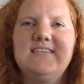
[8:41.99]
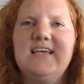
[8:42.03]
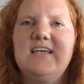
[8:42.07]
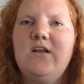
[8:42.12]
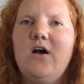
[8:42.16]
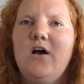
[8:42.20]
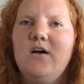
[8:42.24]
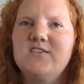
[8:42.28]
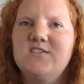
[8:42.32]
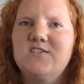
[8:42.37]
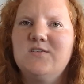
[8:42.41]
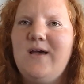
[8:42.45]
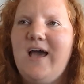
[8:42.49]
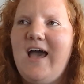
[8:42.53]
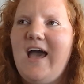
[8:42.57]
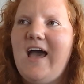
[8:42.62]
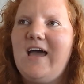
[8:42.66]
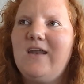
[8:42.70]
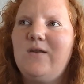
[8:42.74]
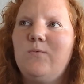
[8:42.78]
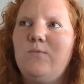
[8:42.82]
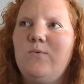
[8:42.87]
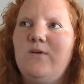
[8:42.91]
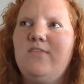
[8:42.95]
and also
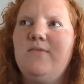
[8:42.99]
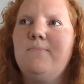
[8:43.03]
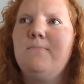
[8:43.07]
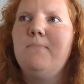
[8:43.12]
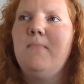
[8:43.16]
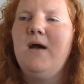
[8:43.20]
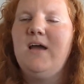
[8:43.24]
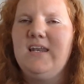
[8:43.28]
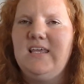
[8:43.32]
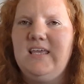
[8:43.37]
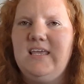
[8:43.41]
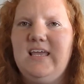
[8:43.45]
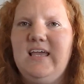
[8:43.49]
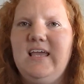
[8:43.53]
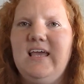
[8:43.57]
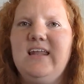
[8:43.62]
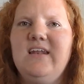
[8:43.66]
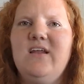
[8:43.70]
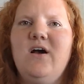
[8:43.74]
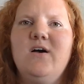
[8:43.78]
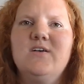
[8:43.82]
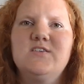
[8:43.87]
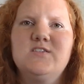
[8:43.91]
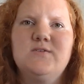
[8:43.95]
add with money,
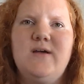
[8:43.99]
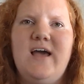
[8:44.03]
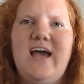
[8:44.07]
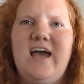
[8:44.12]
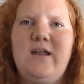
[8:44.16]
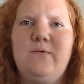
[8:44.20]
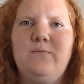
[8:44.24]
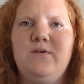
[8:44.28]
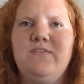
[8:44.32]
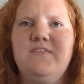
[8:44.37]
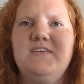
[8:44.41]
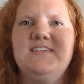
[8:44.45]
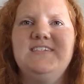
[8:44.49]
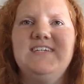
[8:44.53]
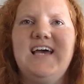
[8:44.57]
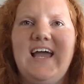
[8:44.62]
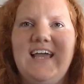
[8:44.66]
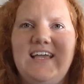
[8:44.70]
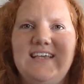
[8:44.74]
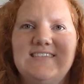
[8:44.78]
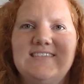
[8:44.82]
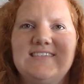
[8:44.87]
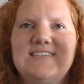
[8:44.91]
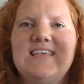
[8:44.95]
and also add with
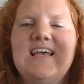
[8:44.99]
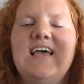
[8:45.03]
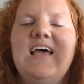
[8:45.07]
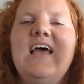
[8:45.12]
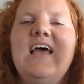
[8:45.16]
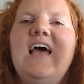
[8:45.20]
dice.